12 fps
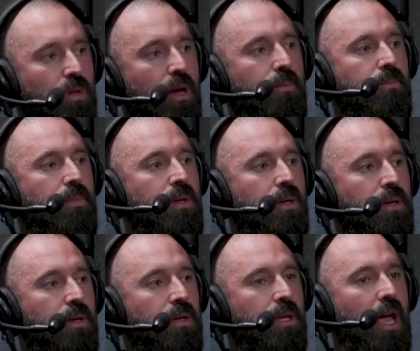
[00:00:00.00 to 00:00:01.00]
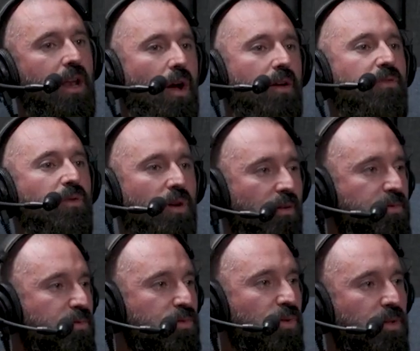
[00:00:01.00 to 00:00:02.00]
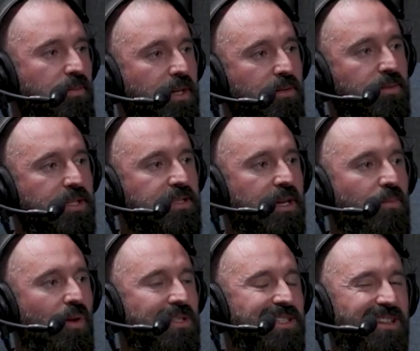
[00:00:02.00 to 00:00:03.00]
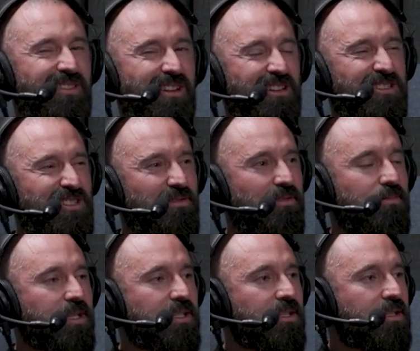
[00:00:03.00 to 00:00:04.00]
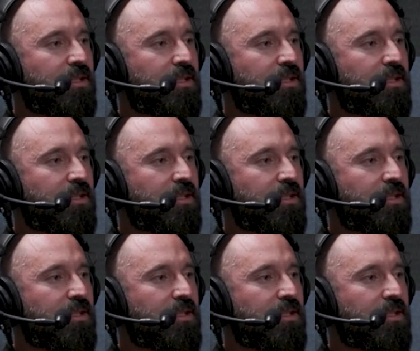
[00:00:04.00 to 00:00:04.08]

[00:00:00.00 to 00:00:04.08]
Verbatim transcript: Yeah yeah, and I feel comfortable talking about. When you yeah. say mindset, I kind of shiver a bit.